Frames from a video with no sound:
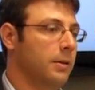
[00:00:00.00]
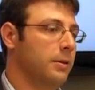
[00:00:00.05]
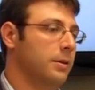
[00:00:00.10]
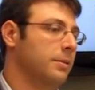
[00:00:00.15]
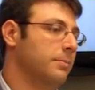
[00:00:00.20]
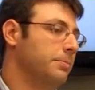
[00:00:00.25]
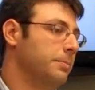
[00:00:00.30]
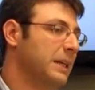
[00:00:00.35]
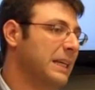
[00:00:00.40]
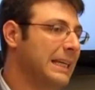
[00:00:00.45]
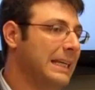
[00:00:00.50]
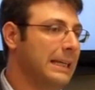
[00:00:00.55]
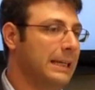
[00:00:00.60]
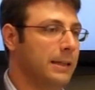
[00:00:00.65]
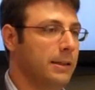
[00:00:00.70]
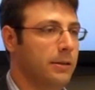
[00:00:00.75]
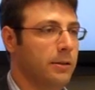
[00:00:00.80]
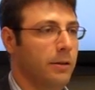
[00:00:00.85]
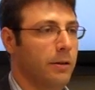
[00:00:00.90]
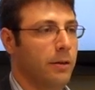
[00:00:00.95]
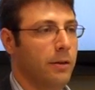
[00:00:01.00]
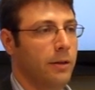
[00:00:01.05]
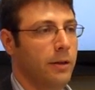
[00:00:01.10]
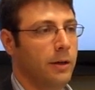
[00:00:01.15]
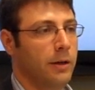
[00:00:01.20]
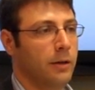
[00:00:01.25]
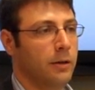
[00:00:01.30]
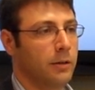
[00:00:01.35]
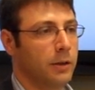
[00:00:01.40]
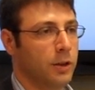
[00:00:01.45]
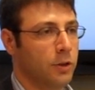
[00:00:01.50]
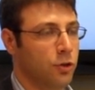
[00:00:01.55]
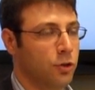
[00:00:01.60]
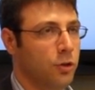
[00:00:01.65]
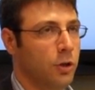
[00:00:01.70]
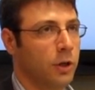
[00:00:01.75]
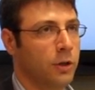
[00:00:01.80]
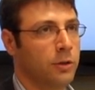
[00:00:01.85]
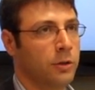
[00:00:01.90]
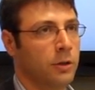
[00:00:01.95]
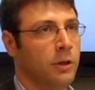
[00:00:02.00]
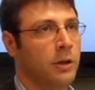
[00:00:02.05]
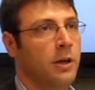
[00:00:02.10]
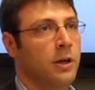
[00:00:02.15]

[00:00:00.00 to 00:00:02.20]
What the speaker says: impede their construction.